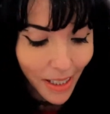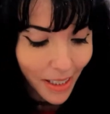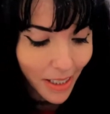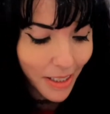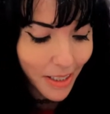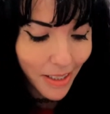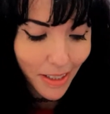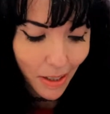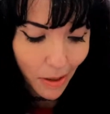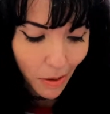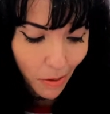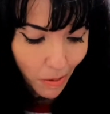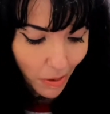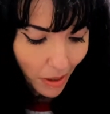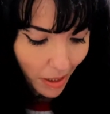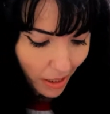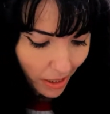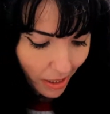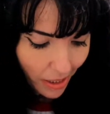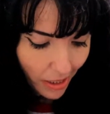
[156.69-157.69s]
No.
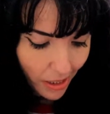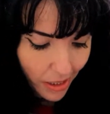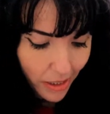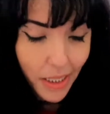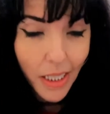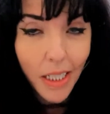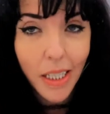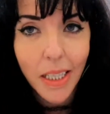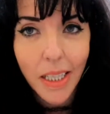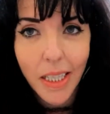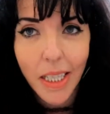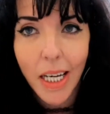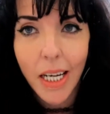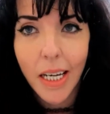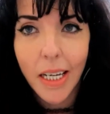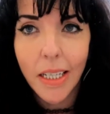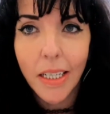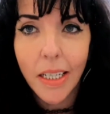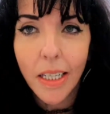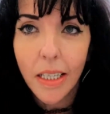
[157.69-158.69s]
And
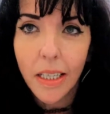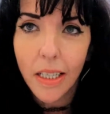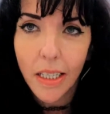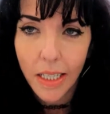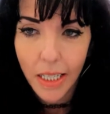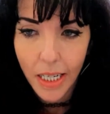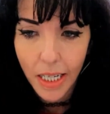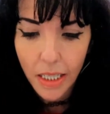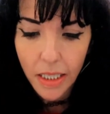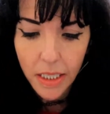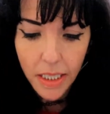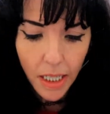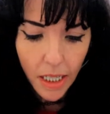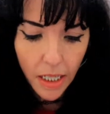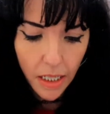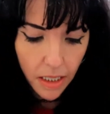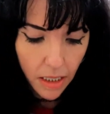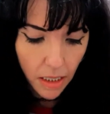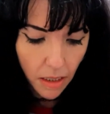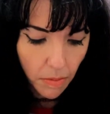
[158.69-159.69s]
then the next
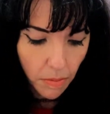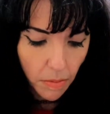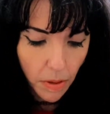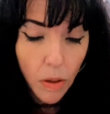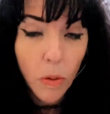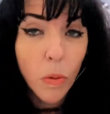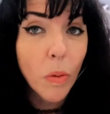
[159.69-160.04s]
item,